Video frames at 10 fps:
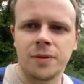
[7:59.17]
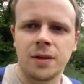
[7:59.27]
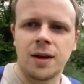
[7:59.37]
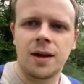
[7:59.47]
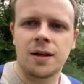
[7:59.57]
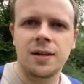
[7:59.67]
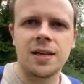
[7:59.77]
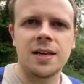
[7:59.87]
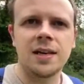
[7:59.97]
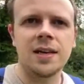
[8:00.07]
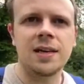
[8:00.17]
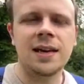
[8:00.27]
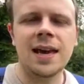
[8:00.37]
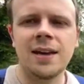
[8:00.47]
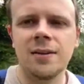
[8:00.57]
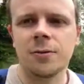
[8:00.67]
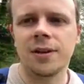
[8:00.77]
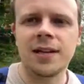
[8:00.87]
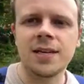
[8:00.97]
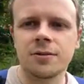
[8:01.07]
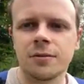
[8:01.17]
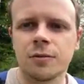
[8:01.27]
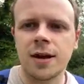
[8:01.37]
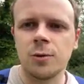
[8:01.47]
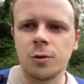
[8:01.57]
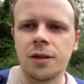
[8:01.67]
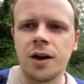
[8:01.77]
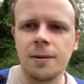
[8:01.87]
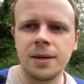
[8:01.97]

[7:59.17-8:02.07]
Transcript: the king or the leader of the North Army,